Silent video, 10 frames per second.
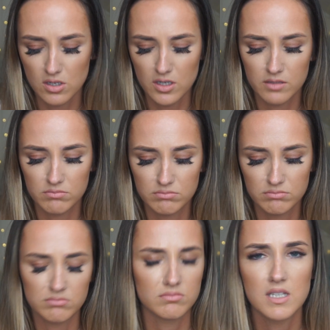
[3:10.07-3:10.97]
Like,
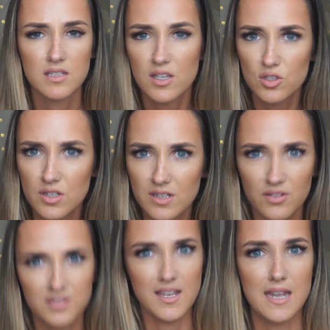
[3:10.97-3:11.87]
it's actually
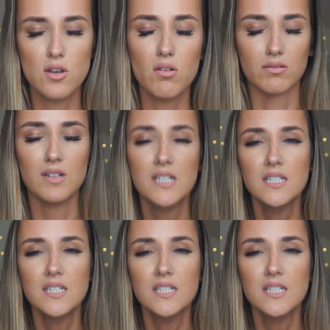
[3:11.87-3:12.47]
like stayed on.